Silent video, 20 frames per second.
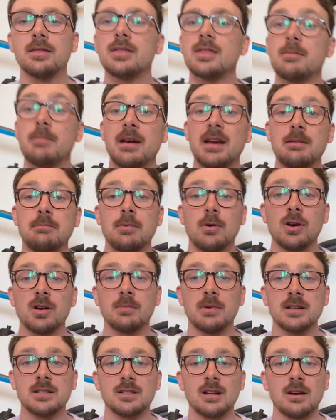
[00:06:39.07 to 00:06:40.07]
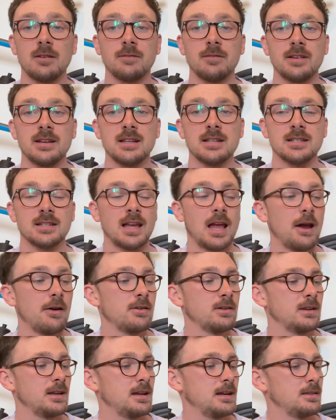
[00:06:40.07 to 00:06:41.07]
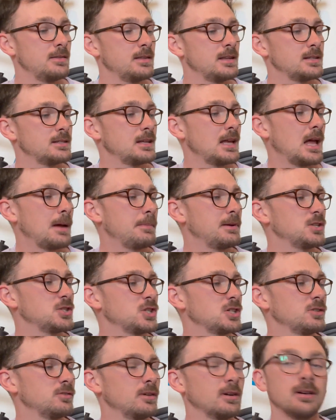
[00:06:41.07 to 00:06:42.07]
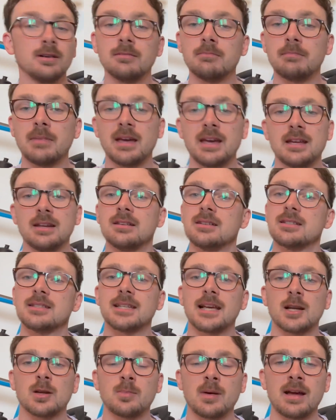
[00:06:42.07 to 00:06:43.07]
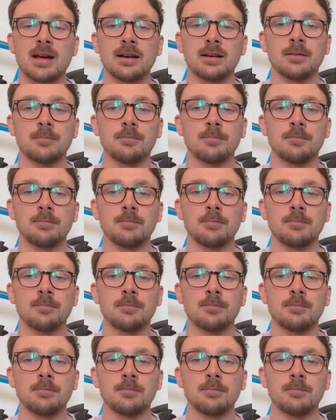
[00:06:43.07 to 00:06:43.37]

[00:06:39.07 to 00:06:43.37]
The main bulk of my stuff is carried in this Apidura main saddlebag.